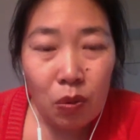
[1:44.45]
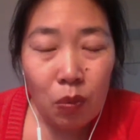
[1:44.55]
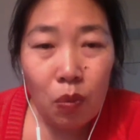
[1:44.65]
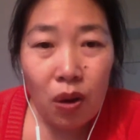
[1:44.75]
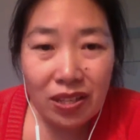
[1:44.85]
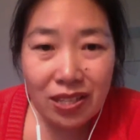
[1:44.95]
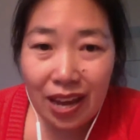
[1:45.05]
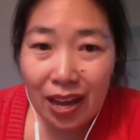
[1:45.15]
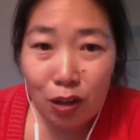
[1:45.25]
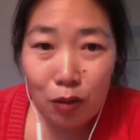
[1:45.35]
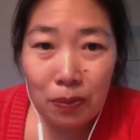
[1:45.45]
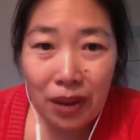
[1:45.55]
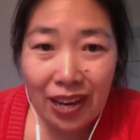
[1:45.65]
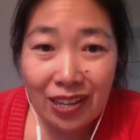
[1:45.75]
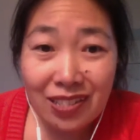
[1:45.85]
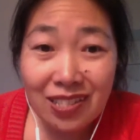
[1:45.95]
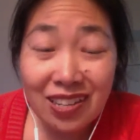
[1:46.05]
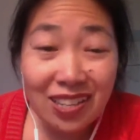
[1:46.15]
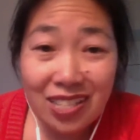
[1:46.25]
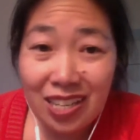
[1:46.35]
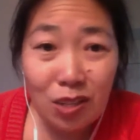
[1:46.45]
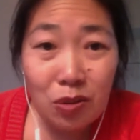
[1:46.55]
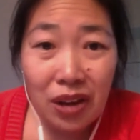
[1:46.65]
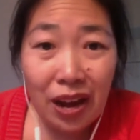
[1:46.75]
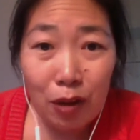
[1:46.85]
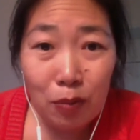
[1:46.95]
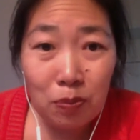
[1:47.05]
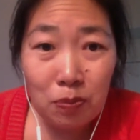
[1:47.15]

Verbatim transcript: want to help and to continue to help